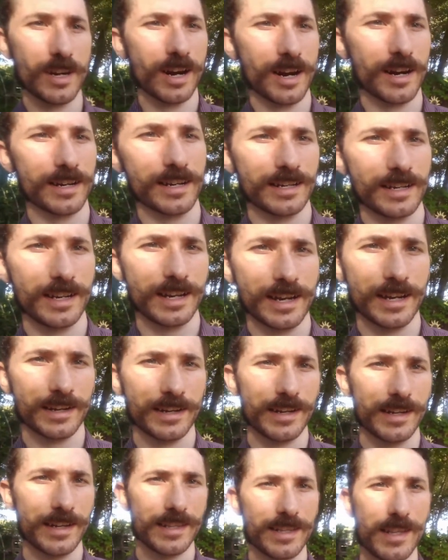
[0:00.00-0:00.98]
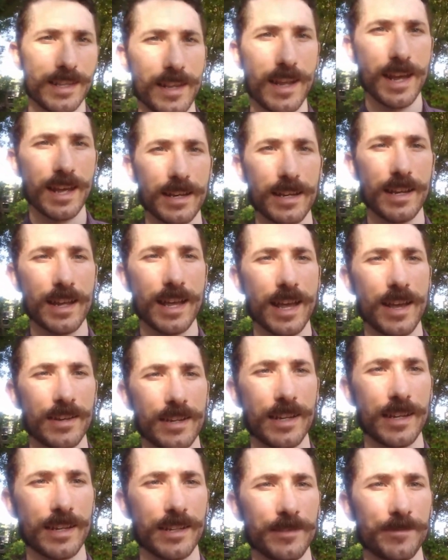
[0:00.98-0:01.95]
of garden area they got out
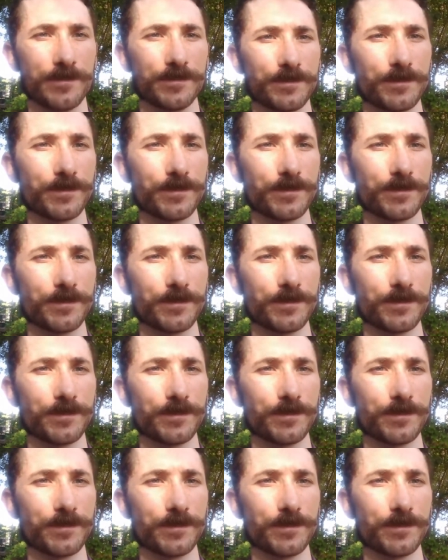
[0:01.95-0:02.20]
here.